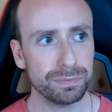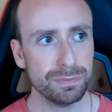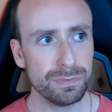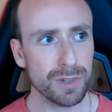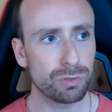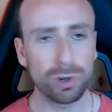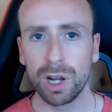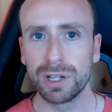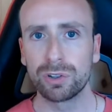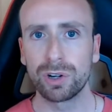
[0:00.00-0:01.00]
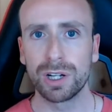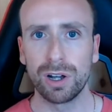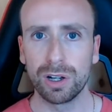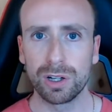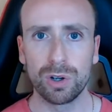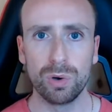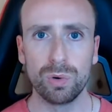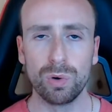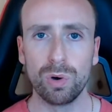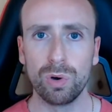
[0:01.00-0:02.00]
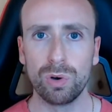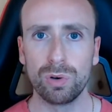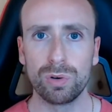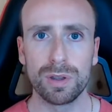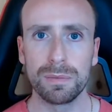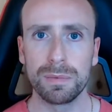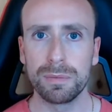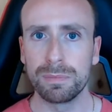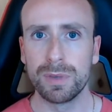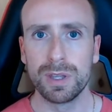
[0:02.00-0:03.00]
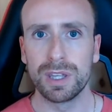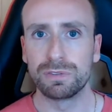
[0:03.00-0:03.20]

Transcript: writing a great article, or if you're a